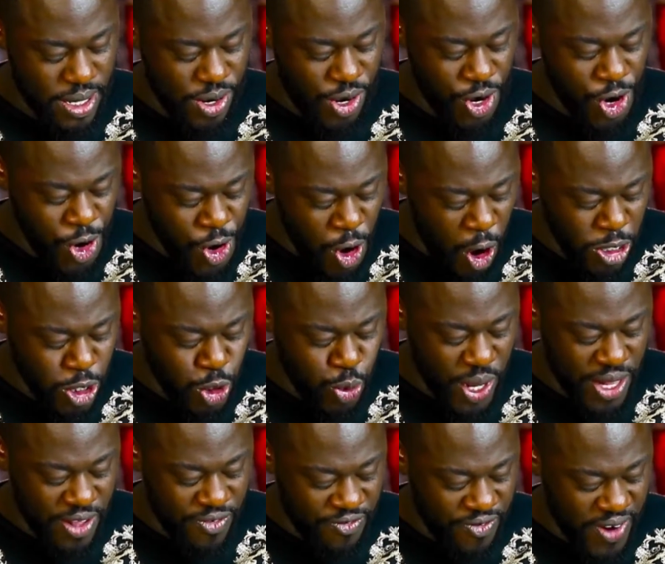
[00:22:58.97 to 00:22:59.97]
not
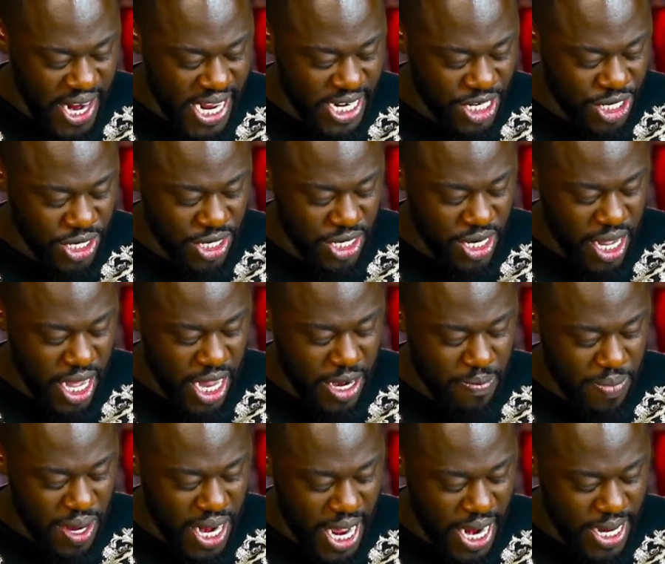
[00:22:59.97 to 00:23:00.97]
with flesh
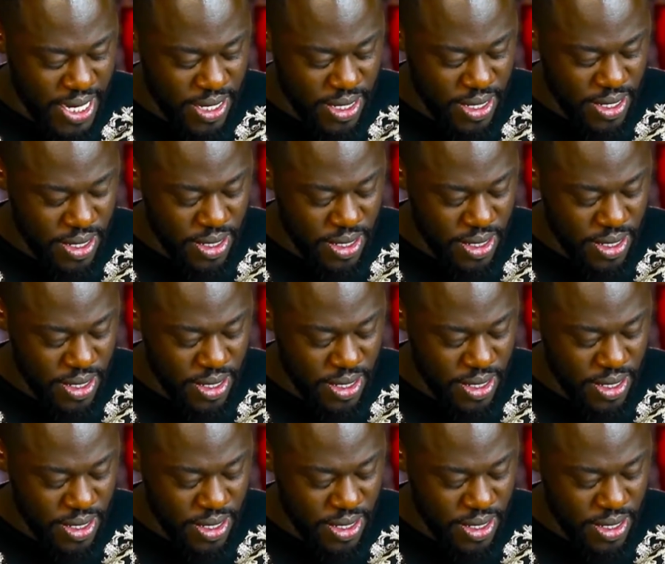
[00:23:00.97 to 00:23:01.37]
and blood.